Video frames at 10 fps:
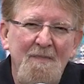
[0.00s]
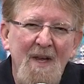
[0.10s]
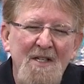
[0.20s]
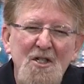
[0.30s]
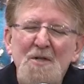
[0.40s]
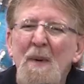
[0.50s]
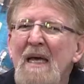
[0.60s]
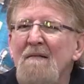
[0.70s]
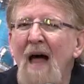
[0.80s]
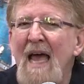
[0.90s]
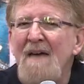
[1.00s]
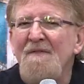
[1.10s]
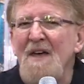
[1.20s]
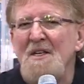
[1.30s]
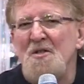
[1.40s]
to speak life
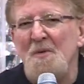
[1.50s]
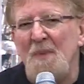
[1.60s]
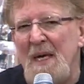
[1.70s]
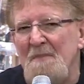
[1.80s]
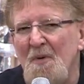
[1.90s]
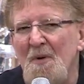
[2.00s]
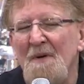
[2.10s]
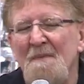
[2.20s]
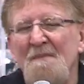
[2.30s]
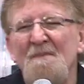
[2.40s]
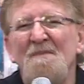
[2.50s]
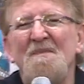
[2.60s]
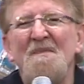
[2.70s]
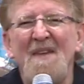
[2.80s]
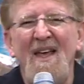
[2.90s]
into people,
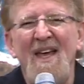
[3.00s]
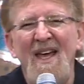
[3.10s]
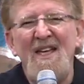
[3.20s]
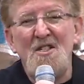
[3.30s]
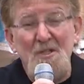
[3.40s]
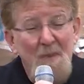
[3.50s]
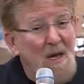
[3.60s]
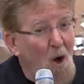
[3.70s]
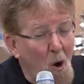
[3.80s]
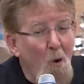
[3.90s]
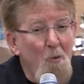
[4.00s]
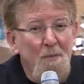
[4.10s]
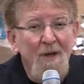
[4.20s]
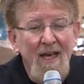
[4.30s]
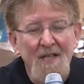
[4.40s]
to speak hope
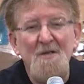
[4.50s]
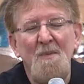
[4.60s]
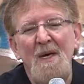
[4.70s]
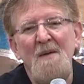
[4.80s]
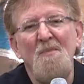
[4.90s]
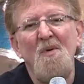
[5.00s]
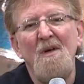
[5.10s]
into people,